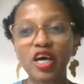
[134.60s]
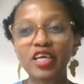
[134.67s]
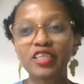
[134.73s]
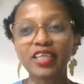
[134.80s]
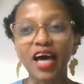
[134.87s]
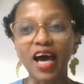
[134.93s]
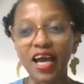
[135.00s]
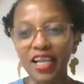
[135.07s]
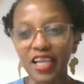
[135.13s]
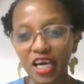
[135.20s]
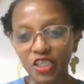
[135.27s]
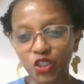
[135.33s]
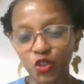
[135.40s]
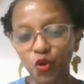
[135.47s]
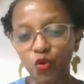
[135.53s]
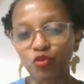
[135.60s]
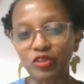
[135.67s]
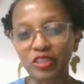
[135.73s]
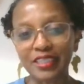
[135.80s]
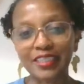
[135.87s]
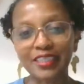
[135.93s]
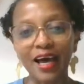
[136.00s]
the Alliance of
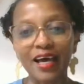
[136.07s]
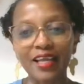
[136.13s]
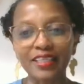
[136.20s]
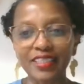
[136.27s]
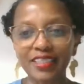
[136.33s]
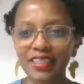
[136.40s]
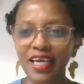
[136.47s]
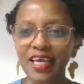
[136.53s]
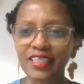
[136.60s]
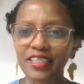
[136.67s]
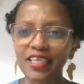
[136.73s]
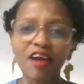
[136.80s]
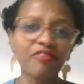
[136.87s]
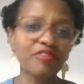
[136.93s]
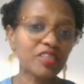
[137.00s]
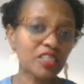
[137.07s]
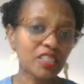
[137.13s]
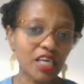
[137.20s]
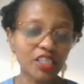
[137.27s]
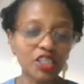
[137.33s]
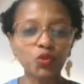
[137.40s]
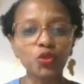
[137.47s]
the Sahel States. After
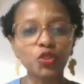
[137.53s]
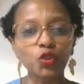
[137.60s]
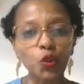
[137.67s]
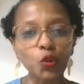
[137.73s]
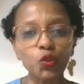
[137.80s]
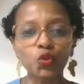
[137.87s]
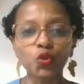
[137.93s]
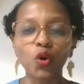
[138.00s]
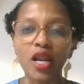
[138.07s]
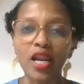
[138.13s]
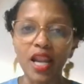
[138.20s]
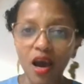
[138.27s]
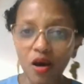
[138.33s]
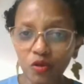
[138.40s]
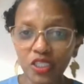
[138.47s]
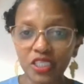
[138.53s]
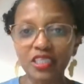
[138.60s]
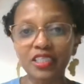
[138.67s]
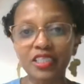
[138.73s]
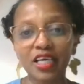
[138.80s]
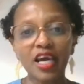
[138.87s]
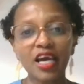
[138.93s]
that, it was also
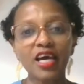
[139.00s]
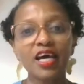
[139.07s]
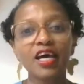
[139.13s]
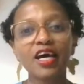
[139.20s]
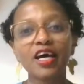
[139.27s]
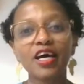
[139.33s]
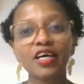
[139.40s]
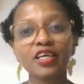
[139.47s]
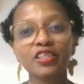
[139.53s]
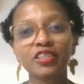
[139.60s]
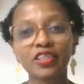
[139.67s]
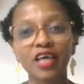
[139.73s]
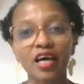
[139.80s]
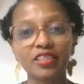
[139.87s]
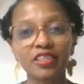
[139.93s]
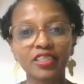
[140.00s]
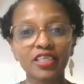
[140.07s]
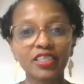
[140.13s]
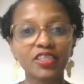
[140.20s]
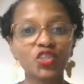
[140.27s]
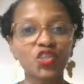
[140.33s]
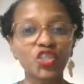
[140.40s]
announced that
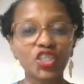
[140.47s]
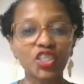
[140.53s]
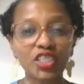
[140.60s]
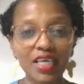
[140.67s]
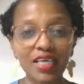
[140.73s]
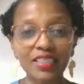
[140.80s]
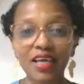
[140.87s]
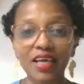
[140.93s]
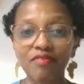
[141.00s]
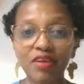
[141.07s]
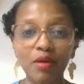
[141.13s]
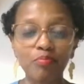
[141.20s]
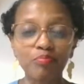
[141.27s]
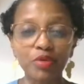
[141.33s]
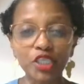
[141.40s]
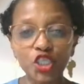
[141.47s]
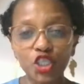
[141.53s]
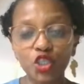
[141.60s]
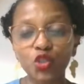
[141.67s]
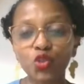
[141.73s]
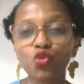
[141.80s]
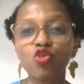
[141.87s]
these three states have an
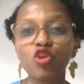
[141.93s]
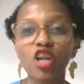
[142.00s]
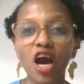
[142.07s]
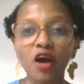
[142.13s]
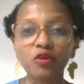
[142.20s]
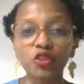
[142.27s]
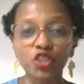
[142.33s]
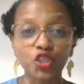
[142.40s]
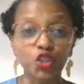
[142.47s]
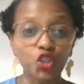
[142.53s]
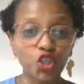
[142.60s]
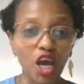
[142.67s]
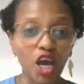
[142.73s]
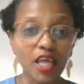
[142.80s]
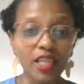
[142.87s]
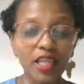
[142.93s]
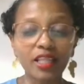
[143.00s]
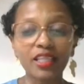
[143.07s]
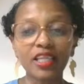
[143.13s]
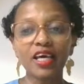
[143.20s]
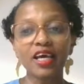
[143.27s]
ambition to launch a channel,